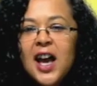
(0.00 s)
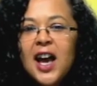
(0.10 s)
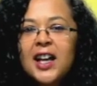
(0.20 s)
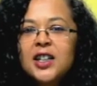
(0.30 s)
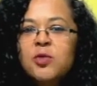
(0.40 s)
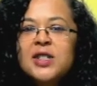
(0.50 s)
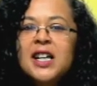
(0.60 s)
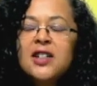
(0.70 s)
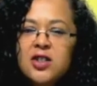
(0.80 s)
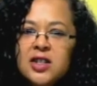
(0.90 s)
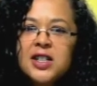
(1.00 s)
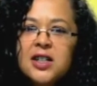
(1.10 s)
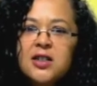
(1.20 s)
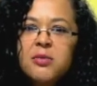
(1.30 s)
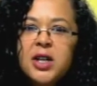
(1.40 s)
And it was interesting
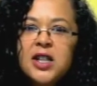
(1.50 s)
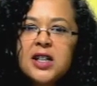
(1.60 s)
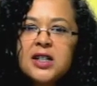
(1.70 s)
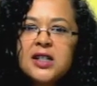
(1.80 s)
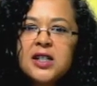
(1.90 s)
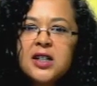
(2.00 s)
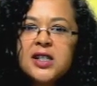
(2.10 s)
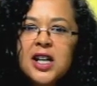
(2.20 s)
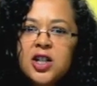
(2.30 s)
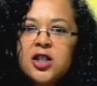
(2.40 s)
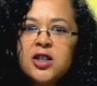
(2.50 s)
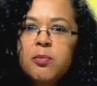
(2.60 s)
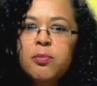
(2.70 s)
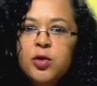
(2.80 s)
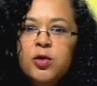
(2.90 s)
to me that it's still such a
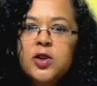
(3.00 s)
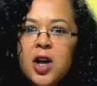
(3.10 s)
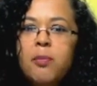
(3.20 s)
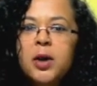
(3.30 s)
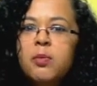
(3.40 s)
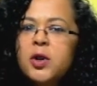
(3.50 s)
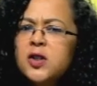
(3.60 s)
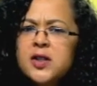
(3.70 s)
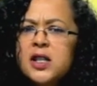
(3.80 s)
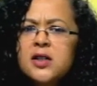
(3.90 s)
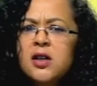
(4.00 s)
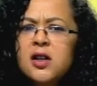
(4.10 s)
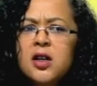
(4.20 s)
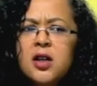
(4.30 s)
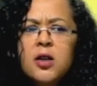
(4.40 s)
taboo topic, because these
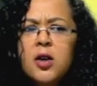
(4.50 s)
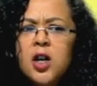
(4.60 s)
are,